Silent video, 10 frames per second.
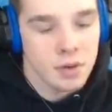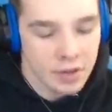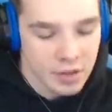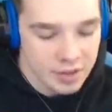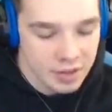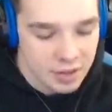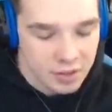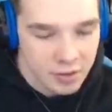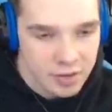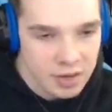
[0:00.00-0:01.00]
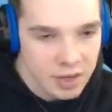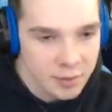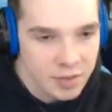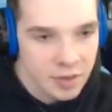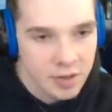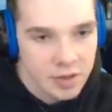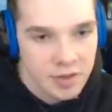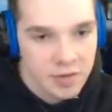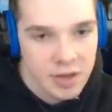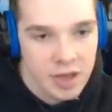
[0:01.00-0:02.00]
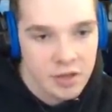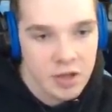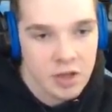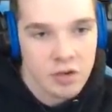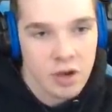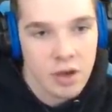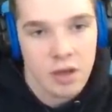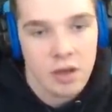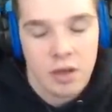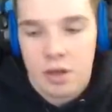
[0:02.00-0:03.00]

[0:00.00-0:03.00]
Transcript: It's one of those things. No reason to get upset about stuff that you can't change, right?